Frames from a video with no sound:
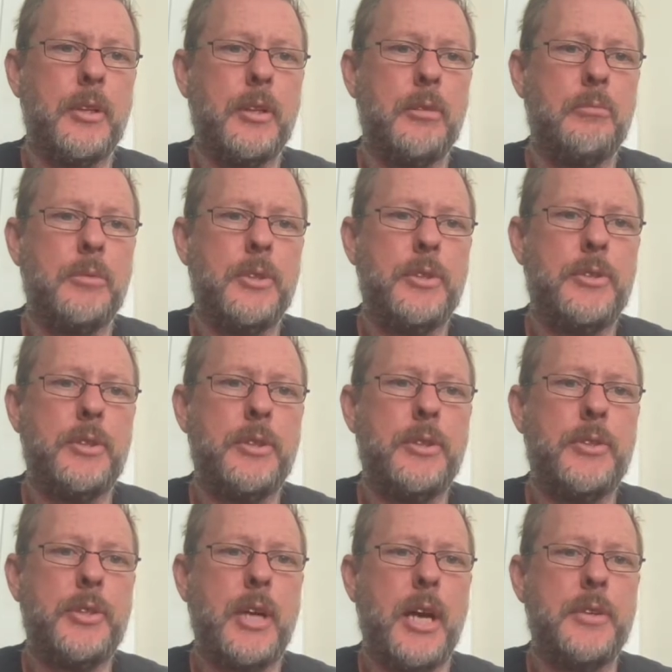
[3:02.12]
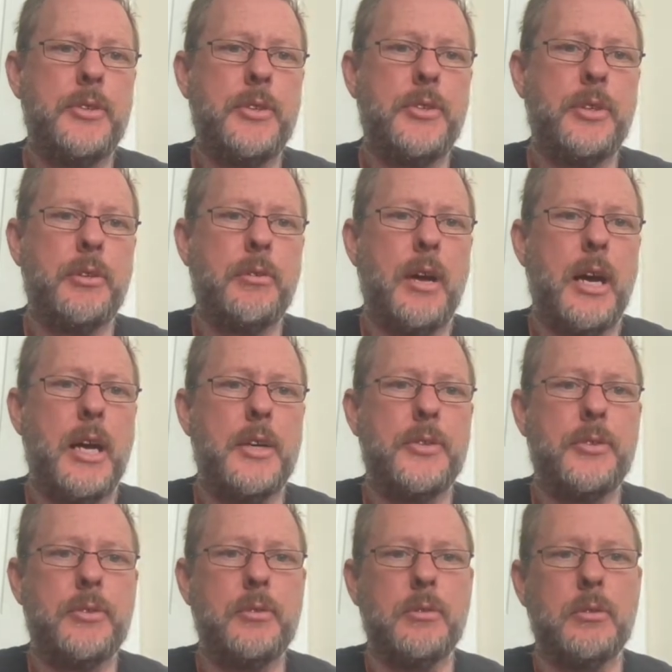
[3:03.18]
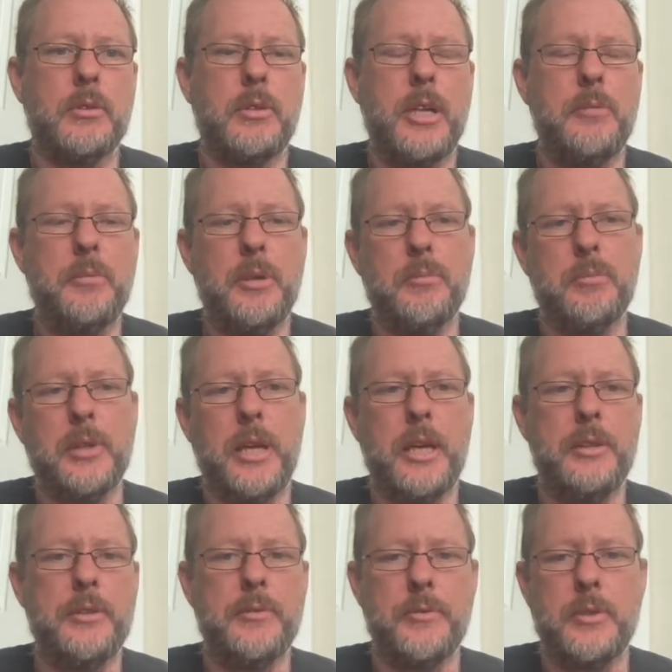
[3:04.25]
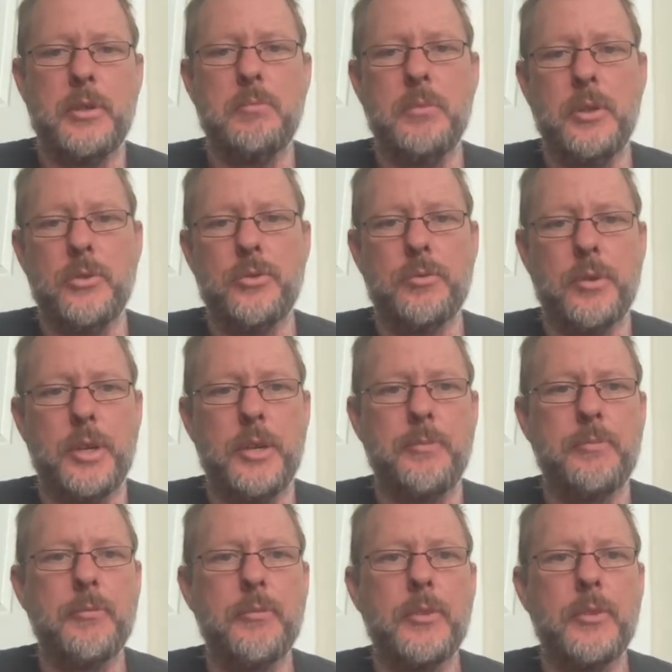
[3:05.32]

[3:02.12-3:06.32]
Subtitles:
In this case, it's a grass, or it can be a plant, or it can be a tree.